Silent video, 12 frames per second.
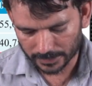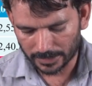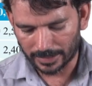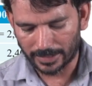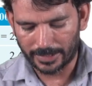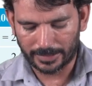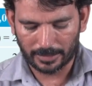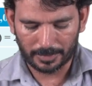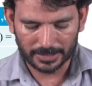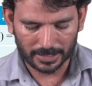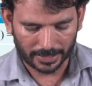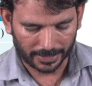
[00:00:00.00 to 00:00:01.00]
it. Let it
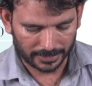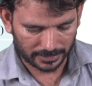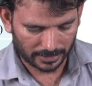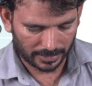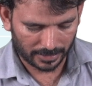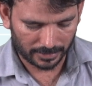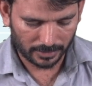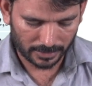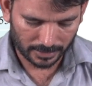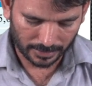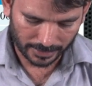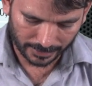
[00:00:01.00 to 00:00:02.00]
be the case,
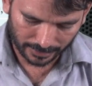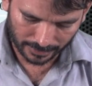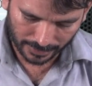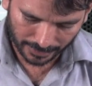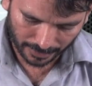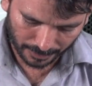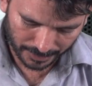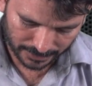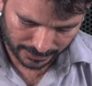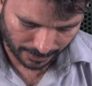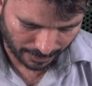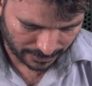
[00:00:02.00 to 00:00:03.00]
let it be the
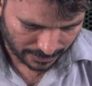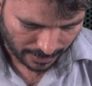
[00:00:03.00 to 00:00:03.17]
same as